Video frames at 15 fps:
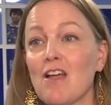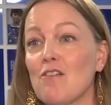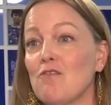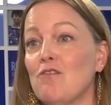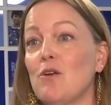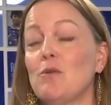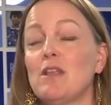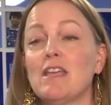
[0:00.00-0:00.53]

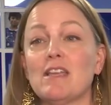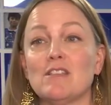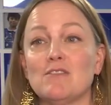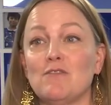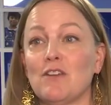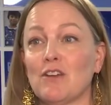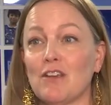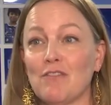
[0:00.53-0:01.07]
Voting is
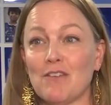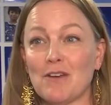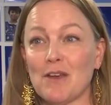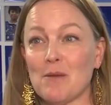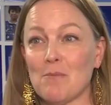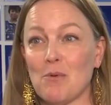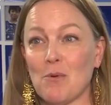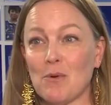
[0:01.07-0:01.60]
very,
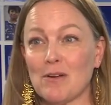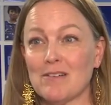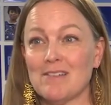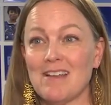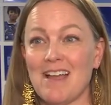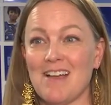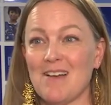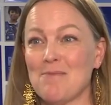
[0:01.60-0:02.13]
very
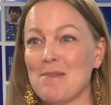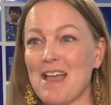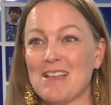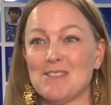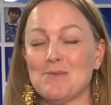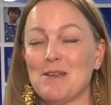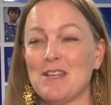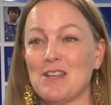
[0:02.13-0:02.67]
important, um,
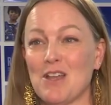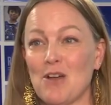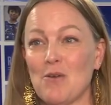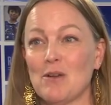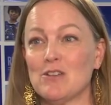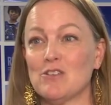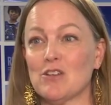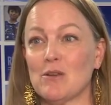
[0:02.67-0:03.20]
as we
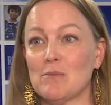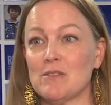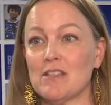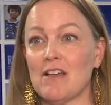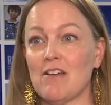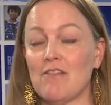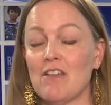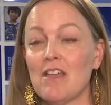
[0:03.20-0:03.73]
know, in terms
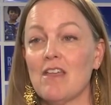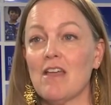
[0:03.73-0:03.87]
of,